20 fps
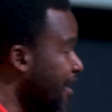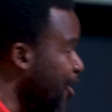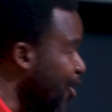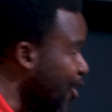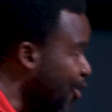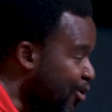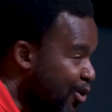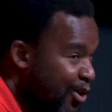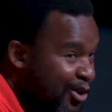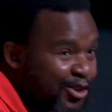the
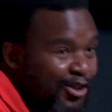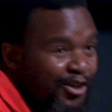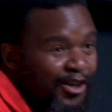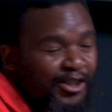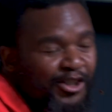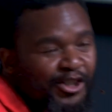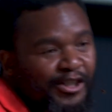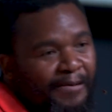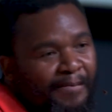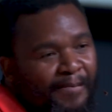local
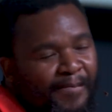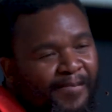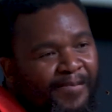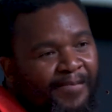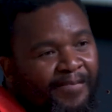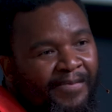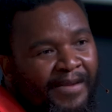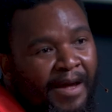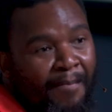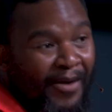church.
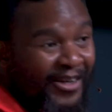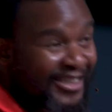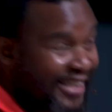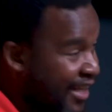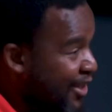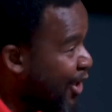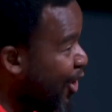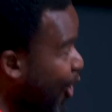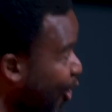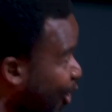Because in
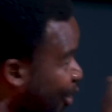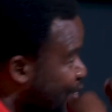the local